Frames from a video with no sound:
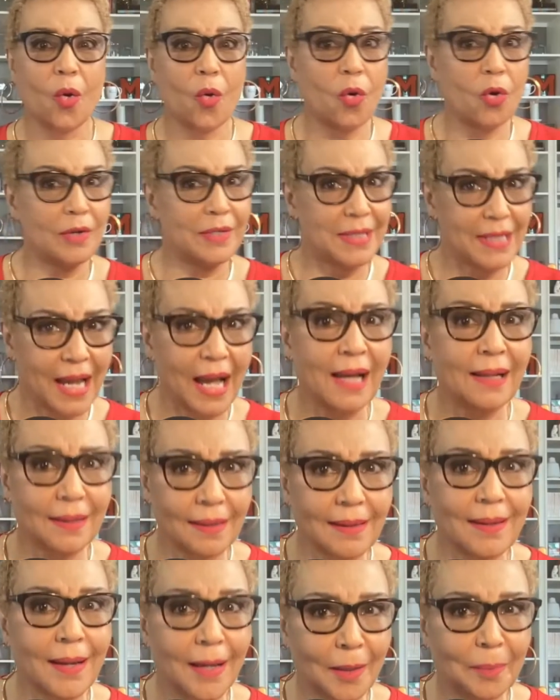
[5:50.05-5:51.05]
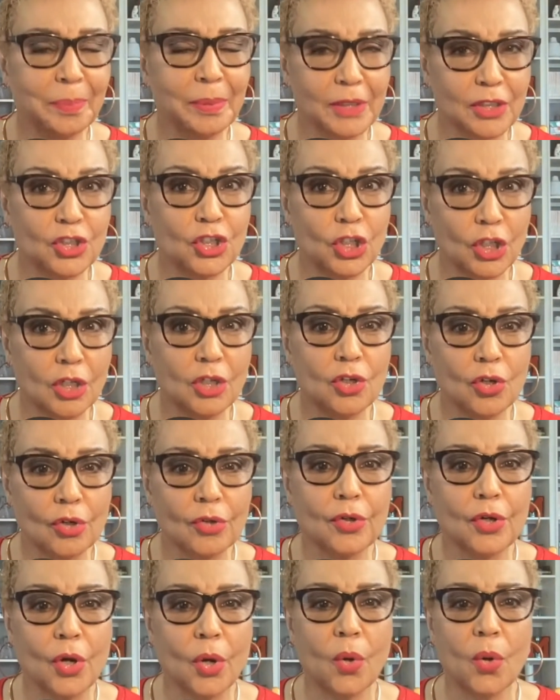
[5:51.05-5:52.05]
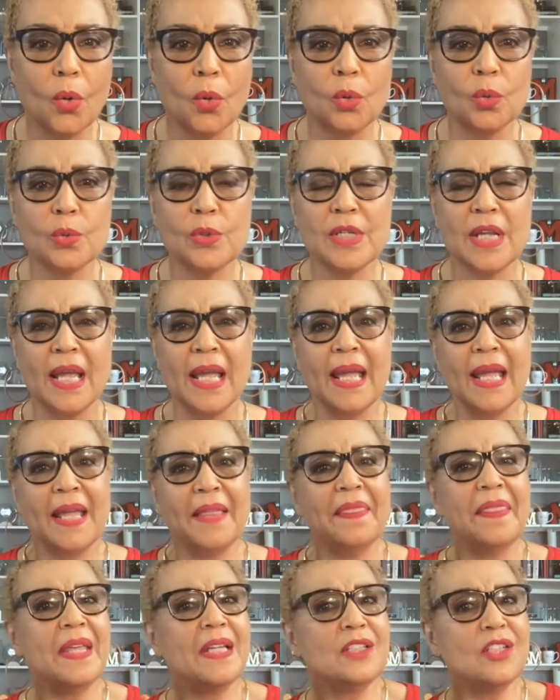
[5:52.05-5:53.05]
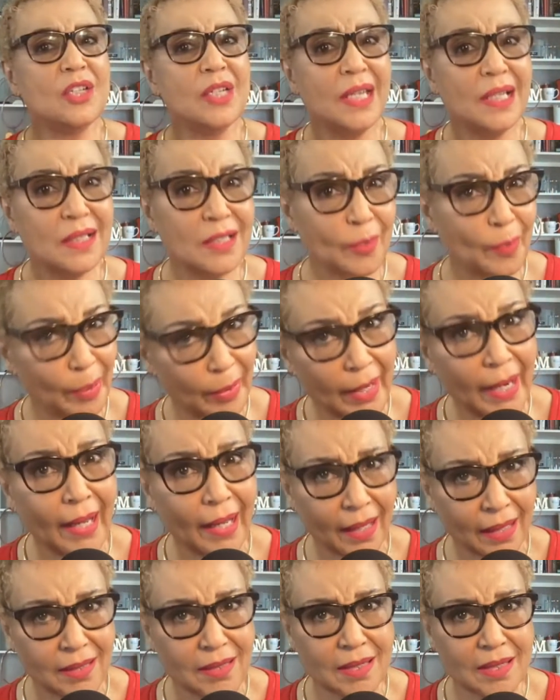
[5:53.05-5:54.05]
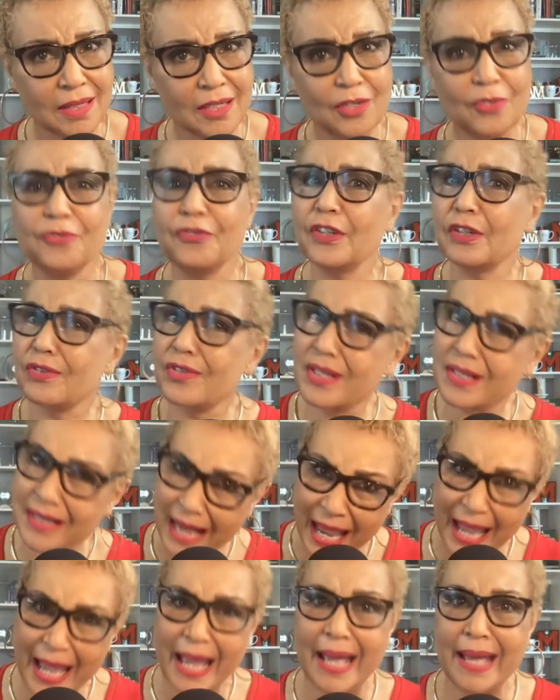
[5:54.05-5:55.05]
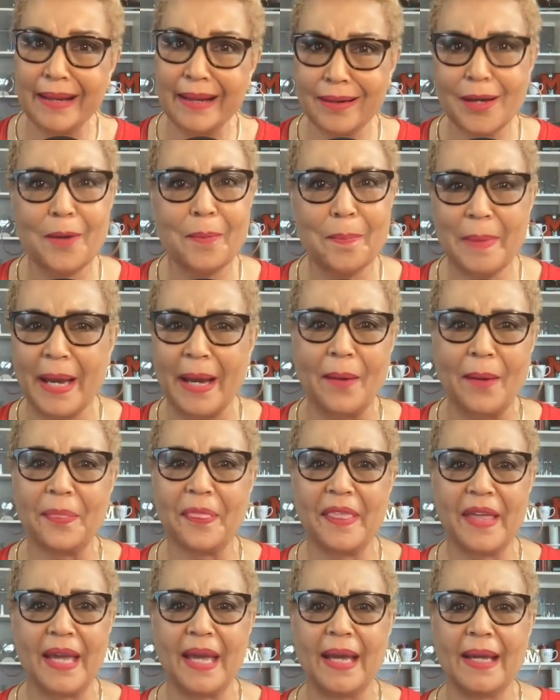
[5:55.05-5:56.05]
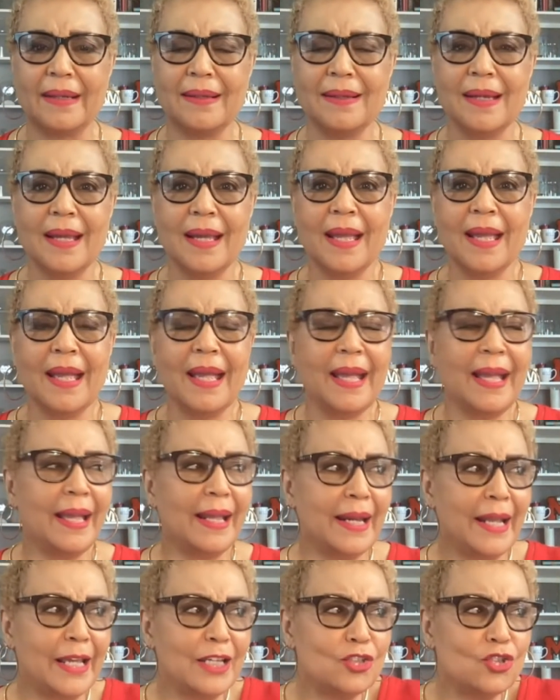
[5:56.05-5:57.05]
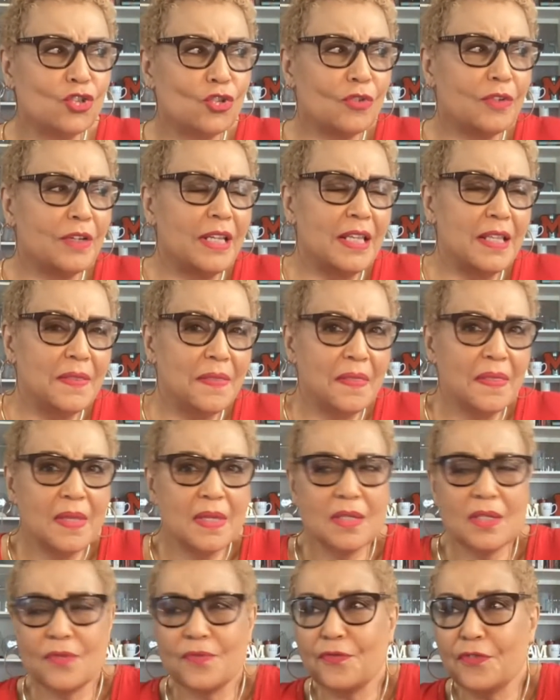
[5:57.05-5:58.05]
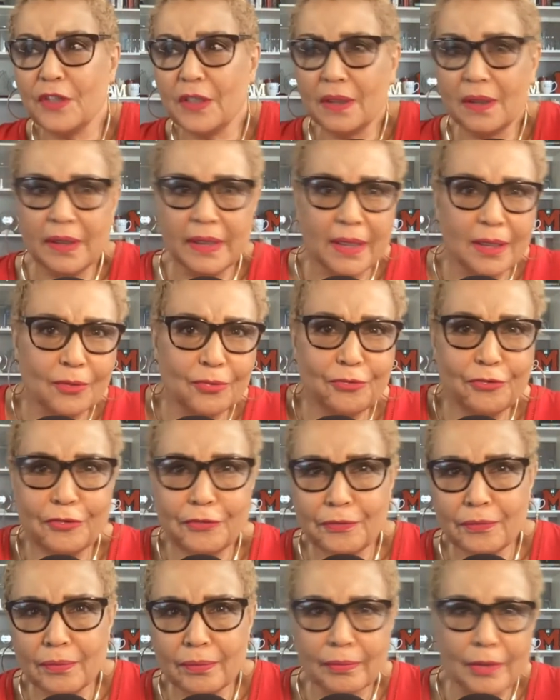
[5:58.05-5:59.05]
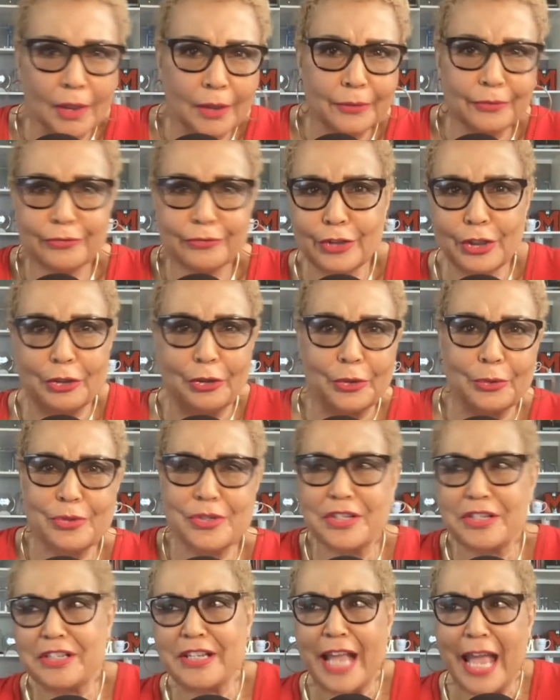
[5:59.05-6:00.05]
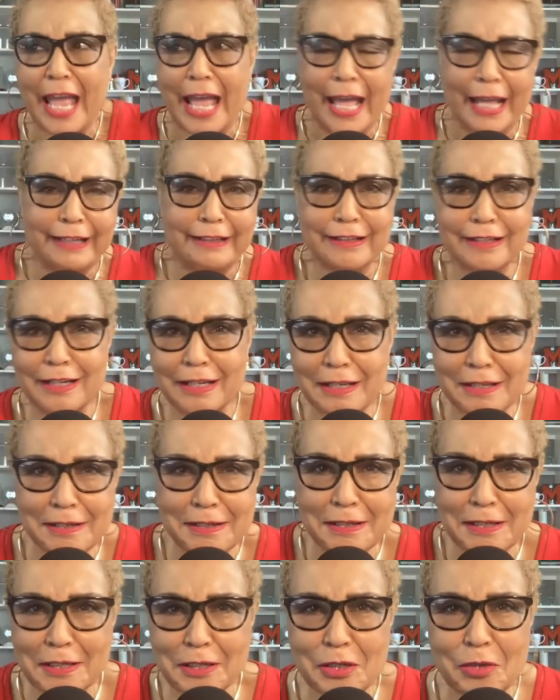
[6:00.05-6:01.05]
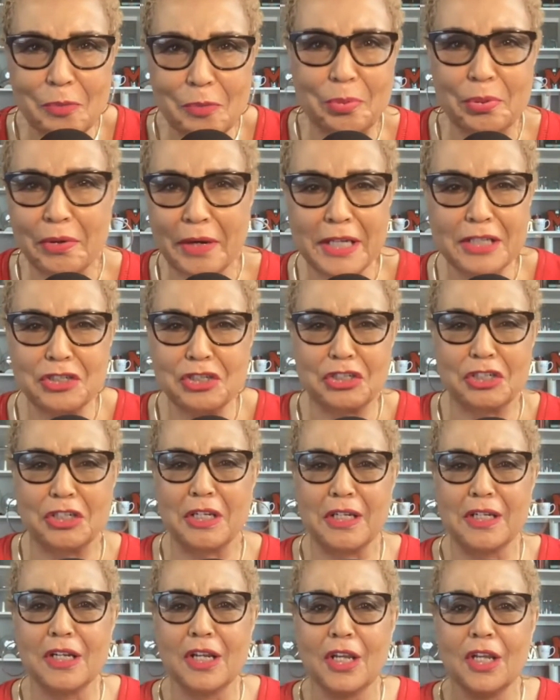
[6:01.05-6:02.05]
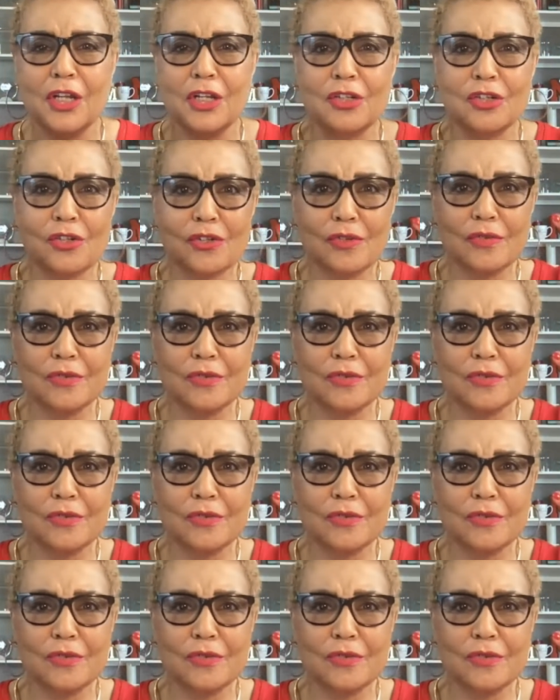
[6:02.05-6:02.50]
or not accomplishing your goals. And then you get depressed. You feel sad about that. And as you're in this feeling of sadness and depression, you're